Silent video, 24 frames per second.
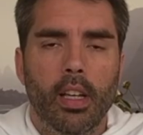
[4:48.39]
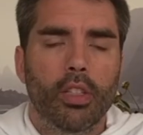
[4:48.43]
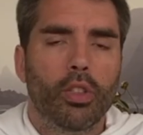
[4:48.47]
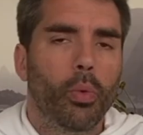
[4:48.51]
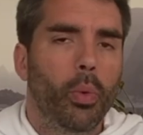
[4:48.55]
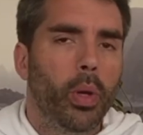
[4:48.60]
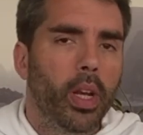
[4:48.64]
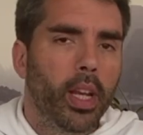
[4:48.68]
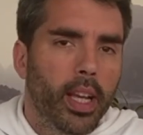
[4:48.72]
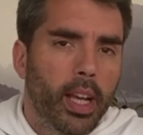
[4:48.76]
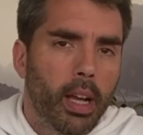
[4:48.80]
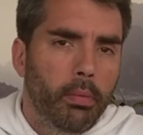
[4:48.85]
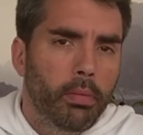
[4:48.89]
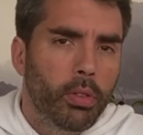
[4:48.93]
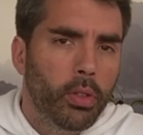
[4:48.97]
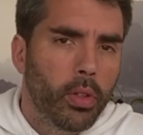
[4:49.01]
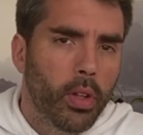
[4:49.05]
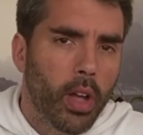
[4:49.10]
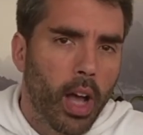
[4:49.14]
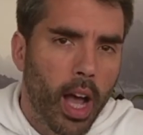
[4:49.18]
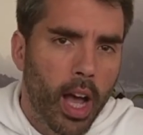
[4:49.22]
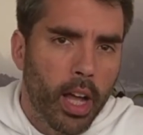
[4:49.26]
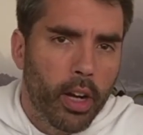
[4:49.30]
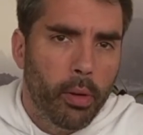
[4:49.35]
So when it comes
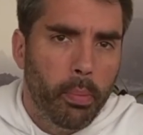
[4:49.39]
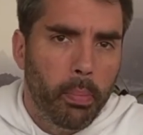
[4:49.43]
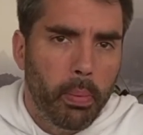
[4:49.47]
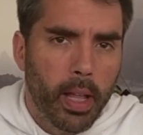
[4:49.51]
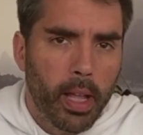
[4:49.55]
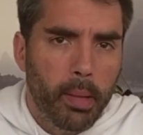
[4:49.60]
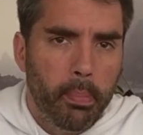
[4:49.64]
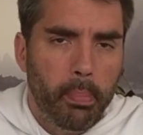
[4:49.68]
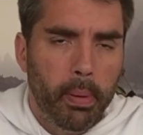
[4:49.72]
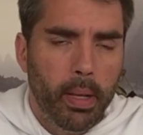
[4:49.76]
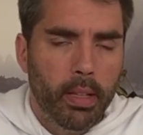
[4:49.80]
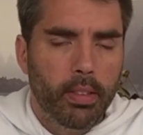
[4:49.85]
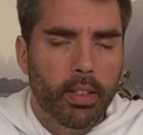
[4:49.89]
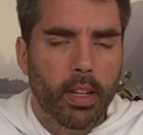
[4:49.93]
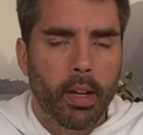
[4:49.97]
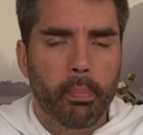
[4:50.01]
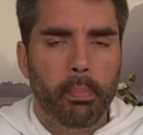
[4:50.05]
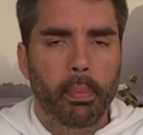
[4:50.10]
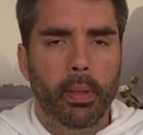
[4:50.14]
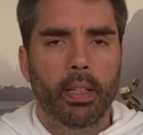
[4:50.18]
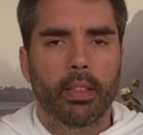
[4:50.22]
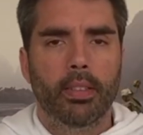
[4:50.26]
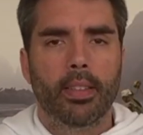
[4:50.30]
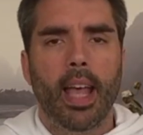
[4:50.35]
to other plant-based
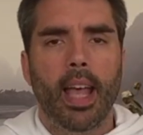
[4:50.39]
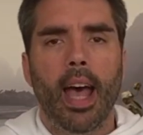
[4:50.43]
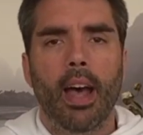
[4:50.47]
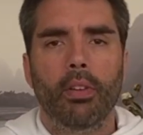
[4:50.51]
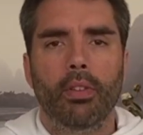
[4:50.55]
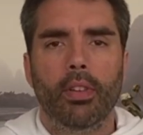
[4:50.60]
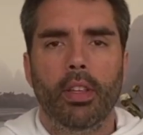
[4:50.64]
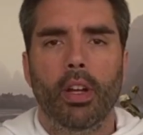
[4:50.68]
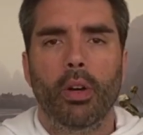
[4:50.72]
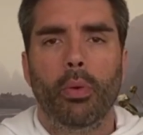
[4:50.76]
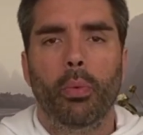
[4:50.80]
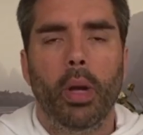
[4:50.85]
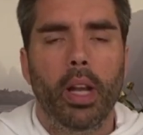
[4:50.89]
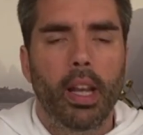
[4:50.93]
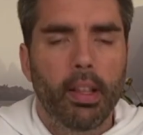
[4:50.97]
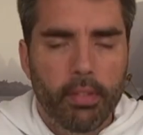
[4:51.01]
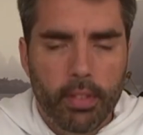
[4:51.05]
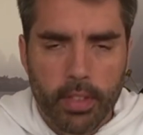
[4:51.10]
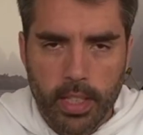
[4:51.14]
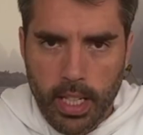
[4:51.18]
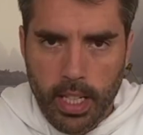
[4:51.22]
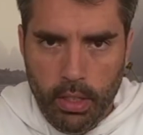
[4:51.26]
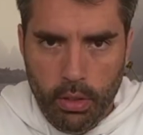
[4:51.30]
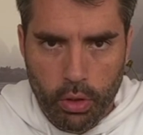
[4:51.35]
companies out there, what I've
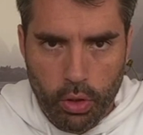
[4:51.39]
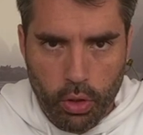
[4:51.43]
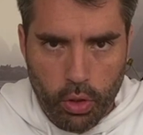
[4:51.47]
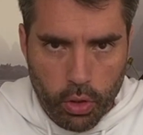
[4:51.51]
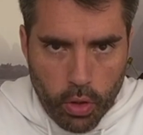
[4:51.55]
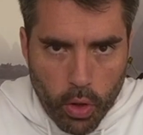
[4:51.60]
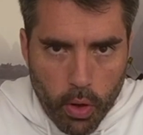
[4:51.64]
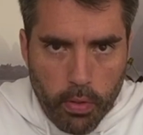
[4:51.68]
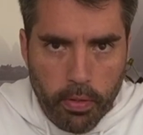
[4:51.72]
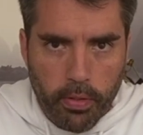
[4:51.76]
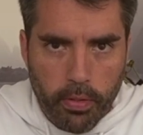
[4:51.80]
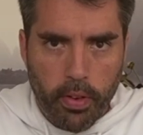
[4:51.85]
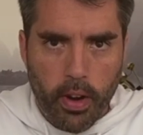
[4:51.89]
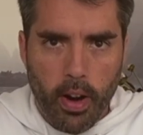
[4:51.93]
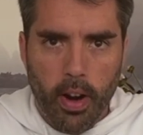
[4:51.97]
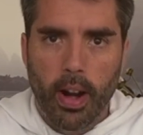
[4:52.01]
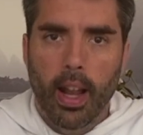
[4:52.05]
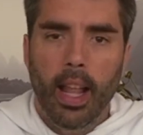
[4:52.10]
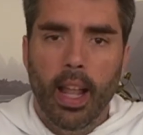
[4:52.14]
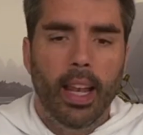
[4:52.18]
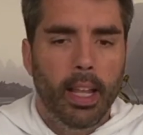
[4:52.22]
seen so far,